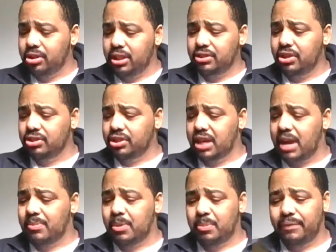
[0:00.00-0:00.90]
there's a
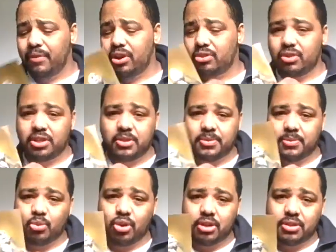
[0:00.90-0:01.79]
Nightmare Before Christmas
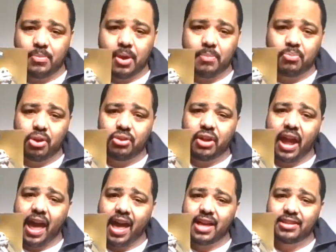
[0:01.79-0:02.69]
one that my brother
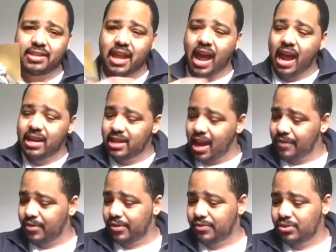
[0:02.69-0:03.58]
has that I
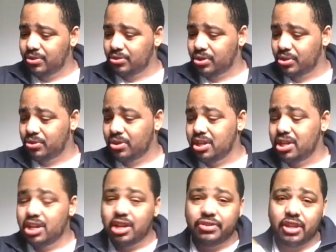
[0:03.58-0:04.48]
never even knew. So
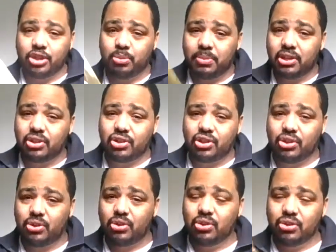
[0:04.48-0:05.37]
this would be
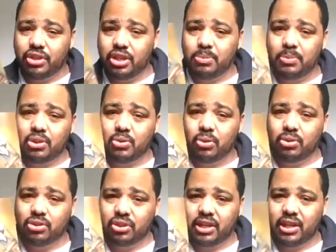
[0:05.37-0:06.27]
cool
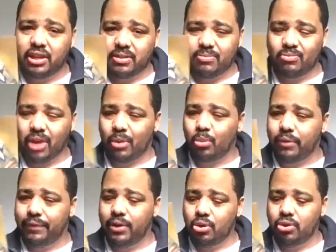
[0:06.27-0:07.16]
to
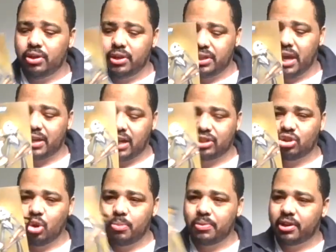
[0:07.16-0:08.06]
review in
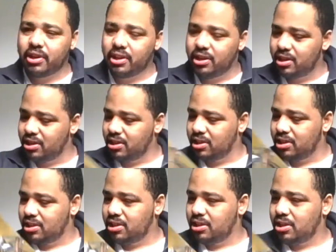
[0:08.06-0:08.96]
October.
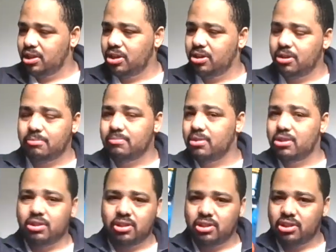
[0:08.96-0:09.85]

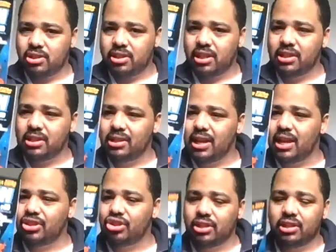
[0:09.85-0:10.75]
DC
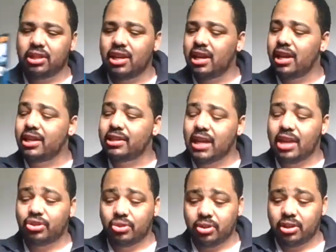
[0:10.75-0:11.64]
Nation,
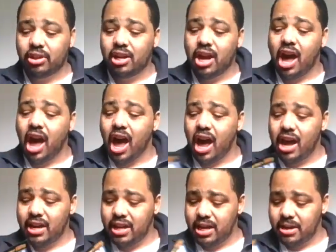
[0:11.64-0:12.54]
etc.
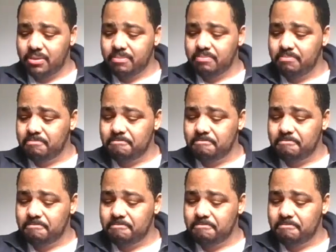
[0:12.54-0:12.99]
I am